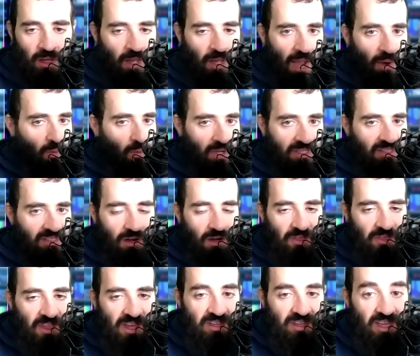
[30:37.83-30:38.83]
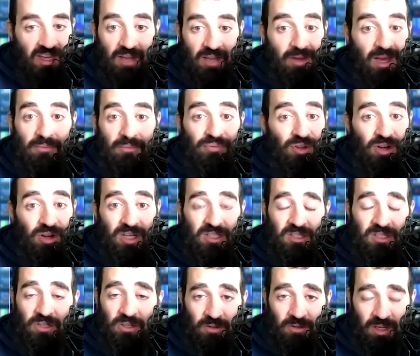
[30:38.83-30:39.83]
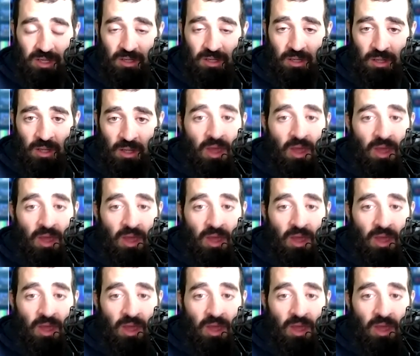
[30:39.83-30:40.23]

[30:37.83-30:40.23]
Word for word: I wasn't authentic and my employees knew it.